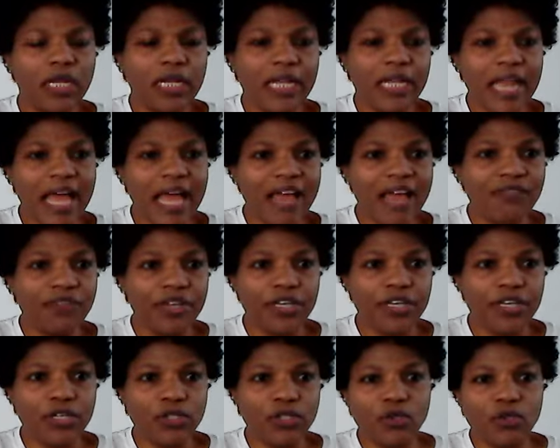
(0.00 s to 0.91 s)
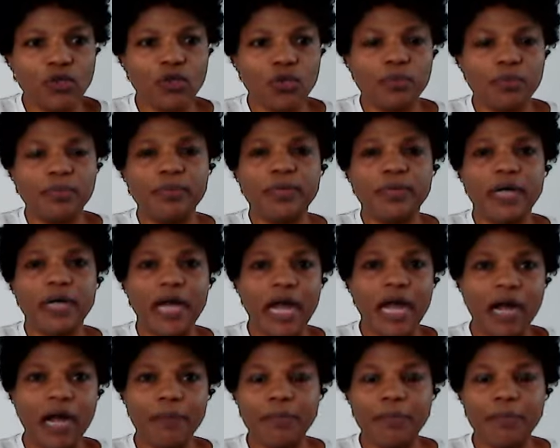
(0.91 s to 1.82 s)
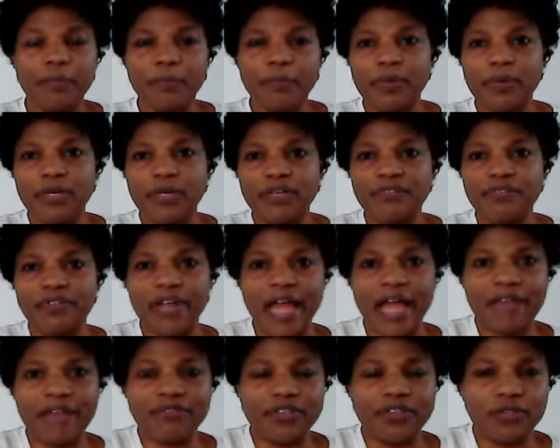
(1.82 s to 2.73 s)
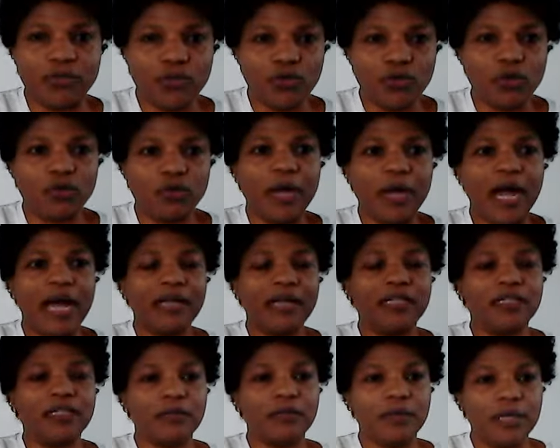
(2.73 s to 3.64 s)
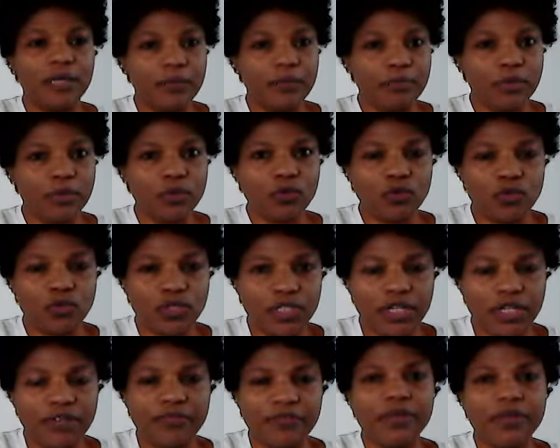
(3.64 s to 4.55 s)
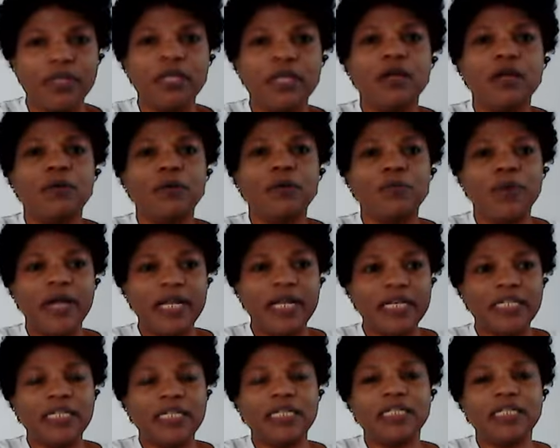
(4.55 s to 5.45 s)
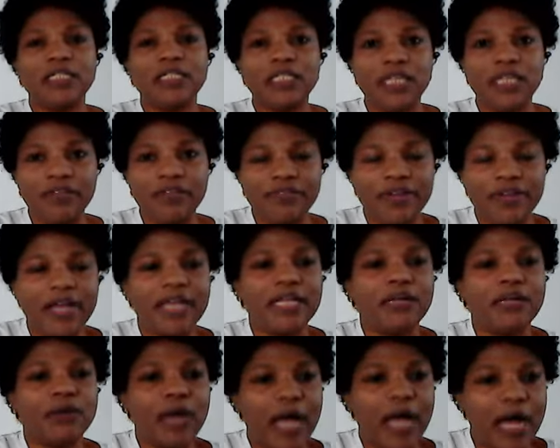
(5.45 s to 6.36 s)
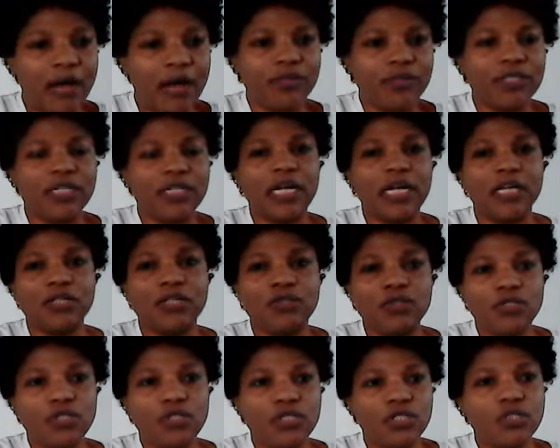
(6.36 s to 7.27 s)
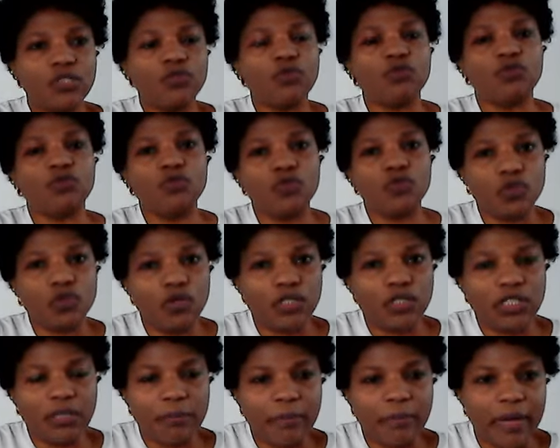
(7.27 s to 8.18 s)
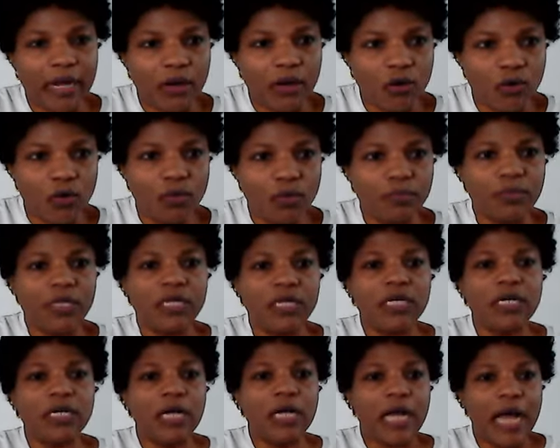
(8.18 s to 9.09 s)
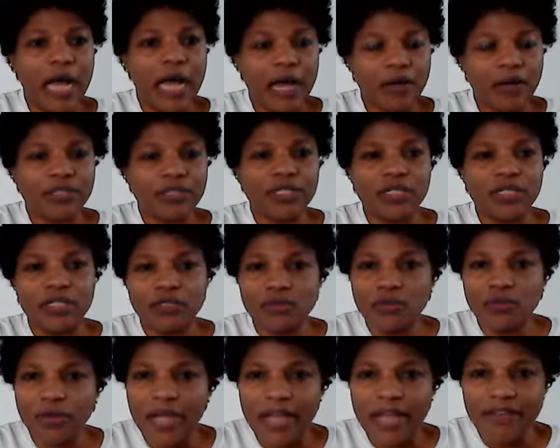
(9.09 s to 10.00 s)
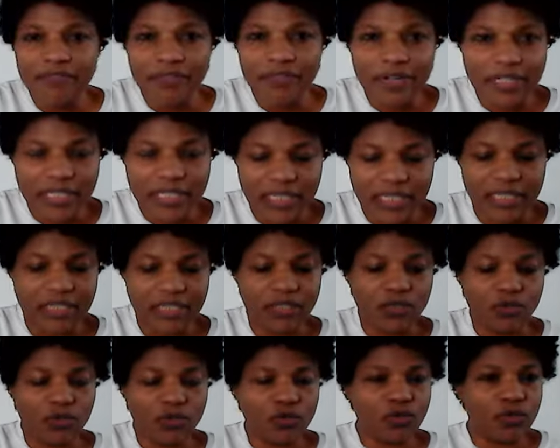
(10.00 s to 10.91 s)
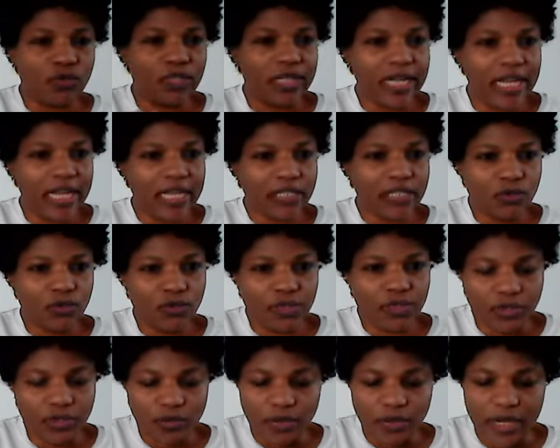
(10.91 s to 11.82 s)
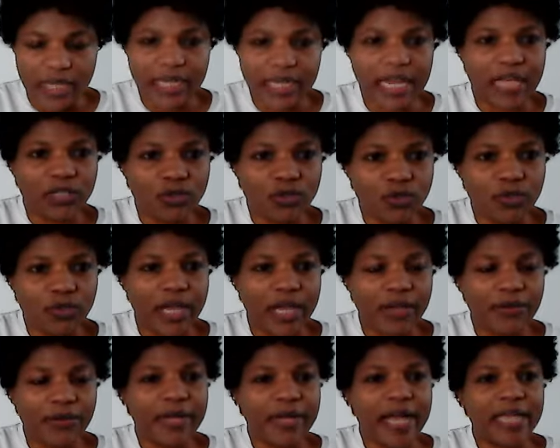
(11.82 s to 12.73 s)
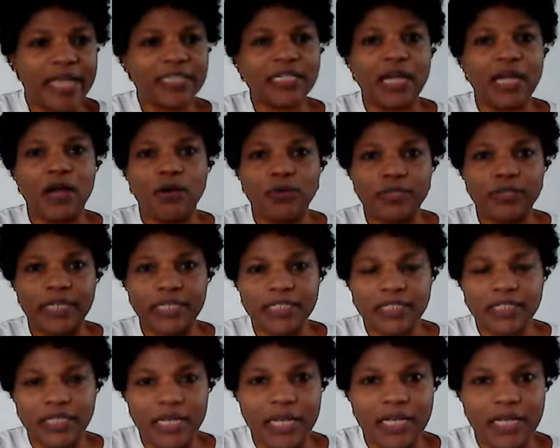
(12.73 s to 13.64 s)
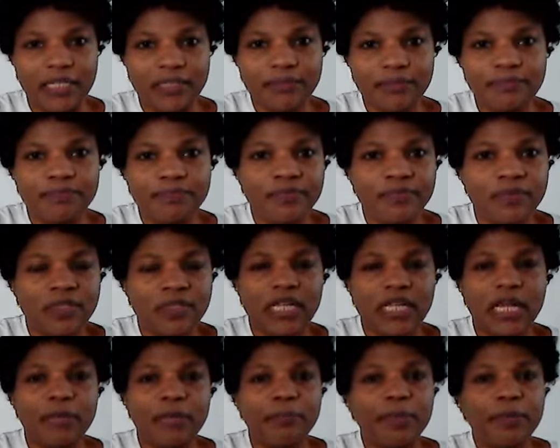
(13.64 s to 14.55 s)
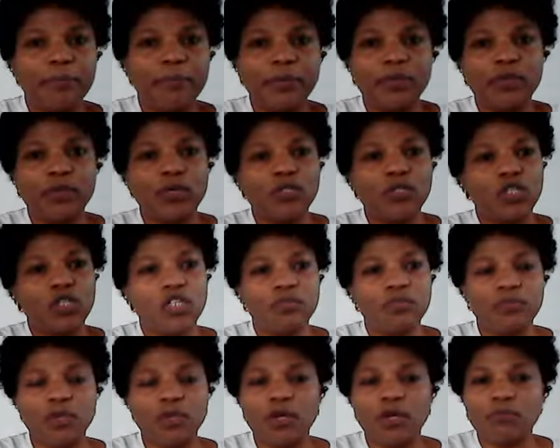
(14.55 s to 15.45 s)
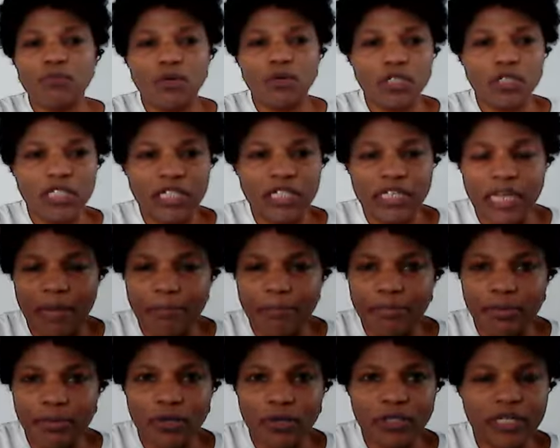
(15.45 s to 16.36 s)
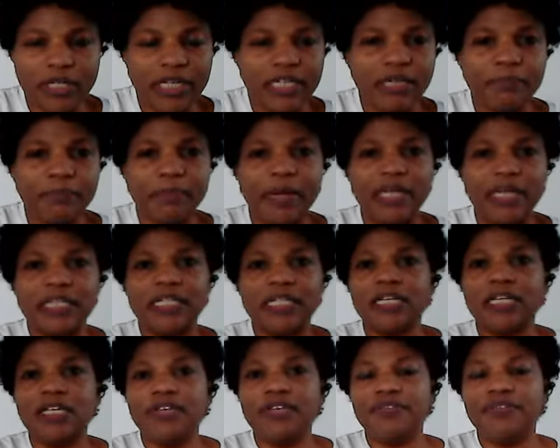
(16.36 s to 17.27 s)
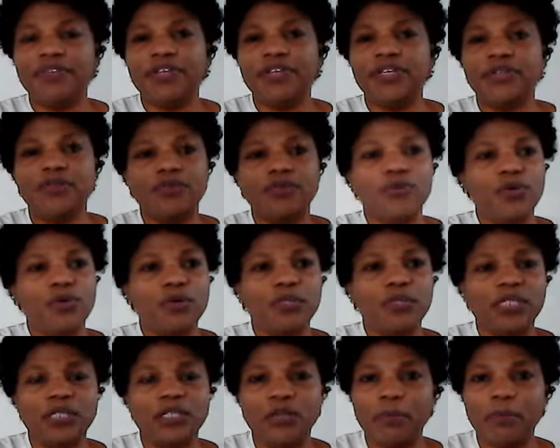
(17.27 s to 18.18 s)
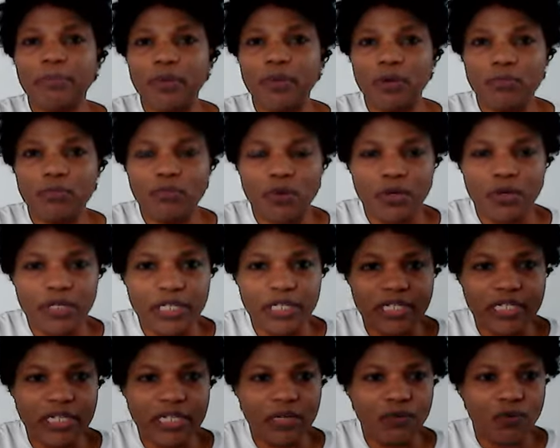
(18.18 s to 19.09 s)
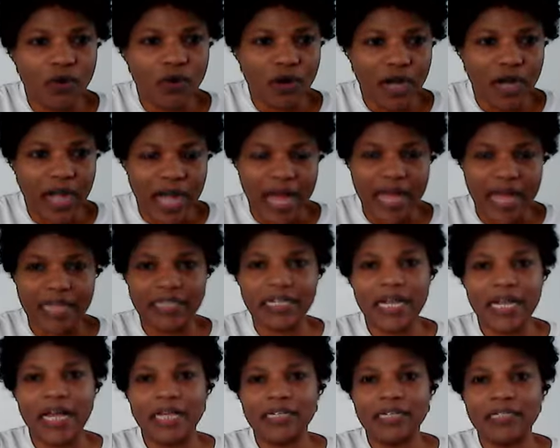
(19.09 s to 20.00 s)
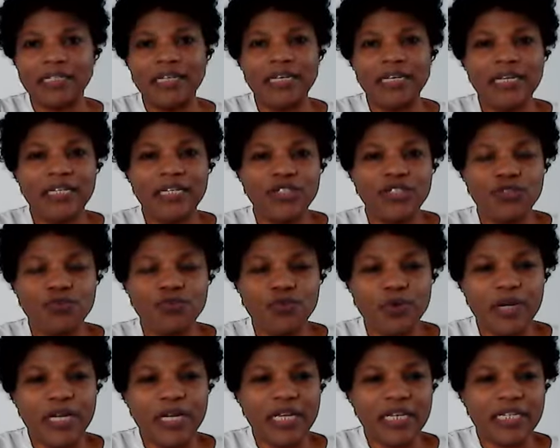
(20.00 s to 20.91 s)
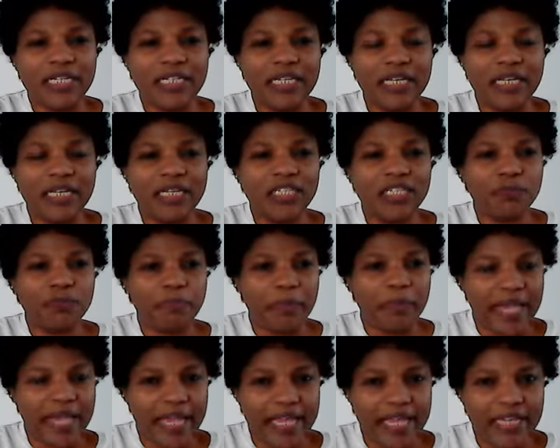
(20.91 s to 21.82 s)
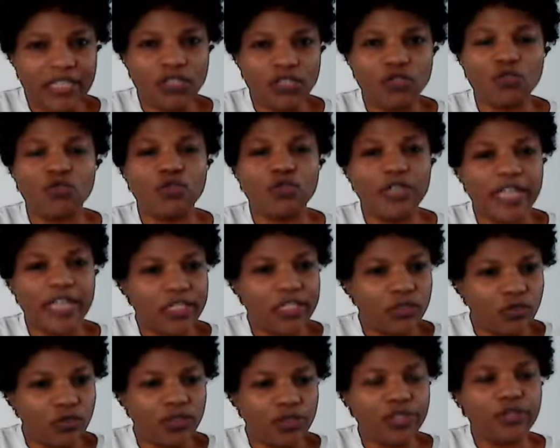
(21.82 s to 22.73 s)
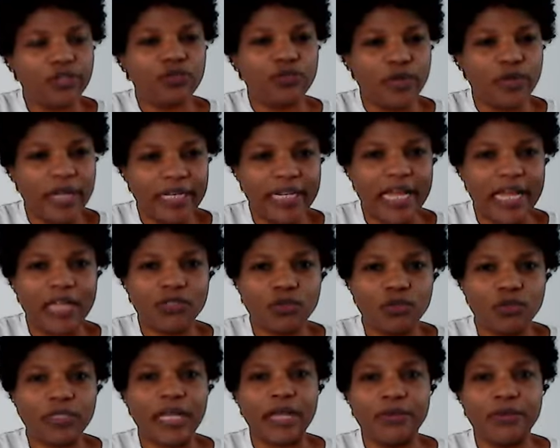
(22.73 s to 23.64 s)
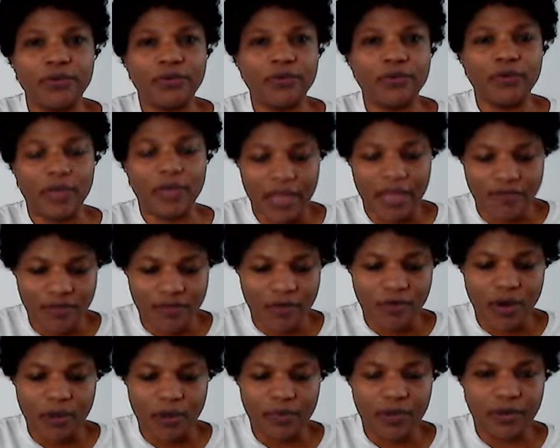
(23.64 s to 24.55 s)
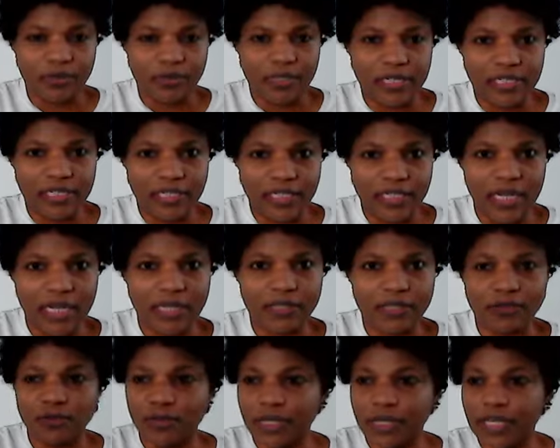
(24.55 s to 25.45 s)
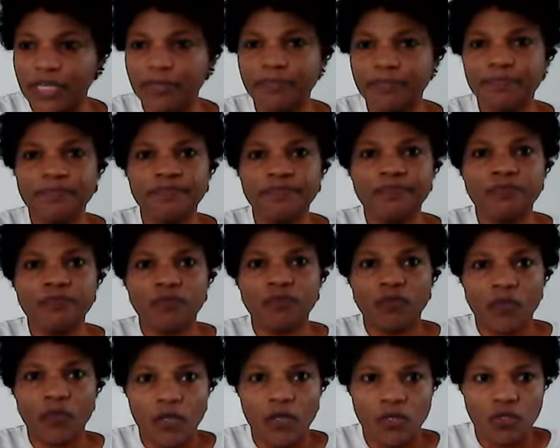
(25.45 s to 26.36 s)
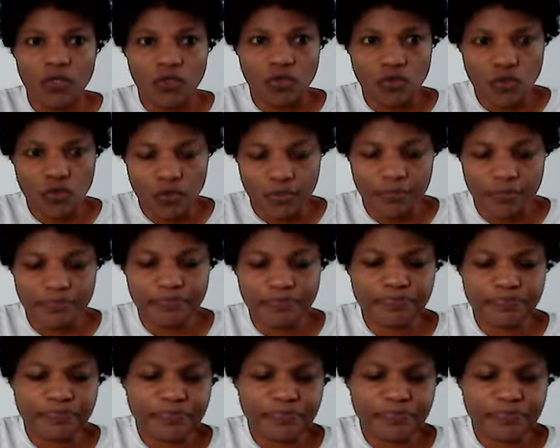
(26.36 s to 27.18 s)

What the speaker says: Life in Europe, how people live life in Europe, how they able to save, when they save and how they can use it to do something back home, how they do everything. So let's do it together so that you guys can understand that people not just pluck money in abroad, any part they live in Europe, they don't pluck money, they work hard and the way they spend. So let's do it together so that you everyone will understand. Okay, so